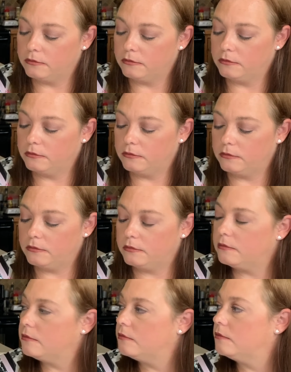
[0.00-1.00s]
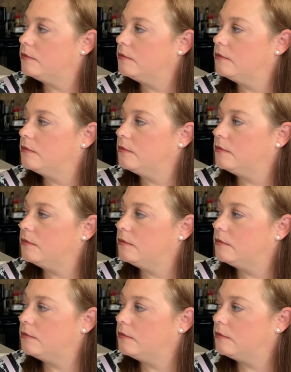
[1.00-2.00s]

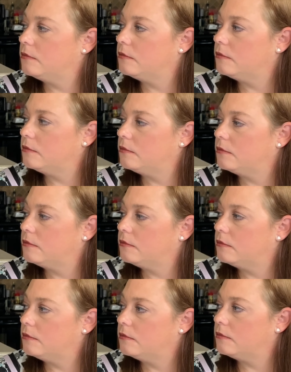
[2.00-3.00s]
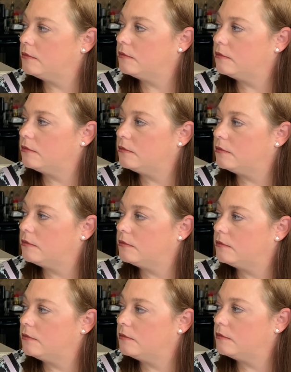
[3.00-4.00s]

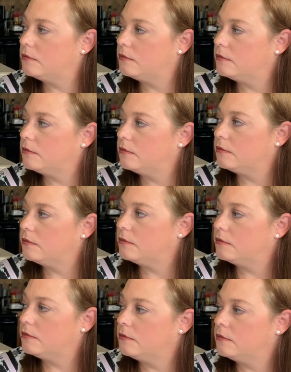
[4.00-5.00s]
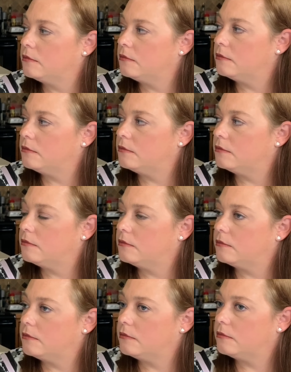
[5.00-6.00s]

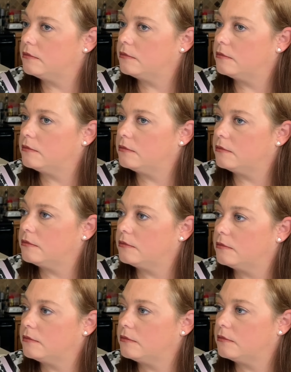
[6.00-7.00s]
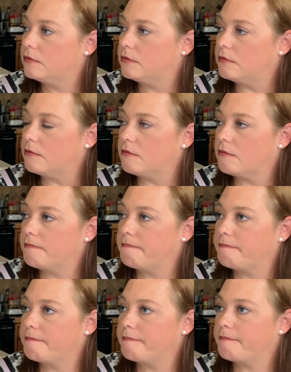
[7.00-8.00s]
No words are spoken by the person on screen.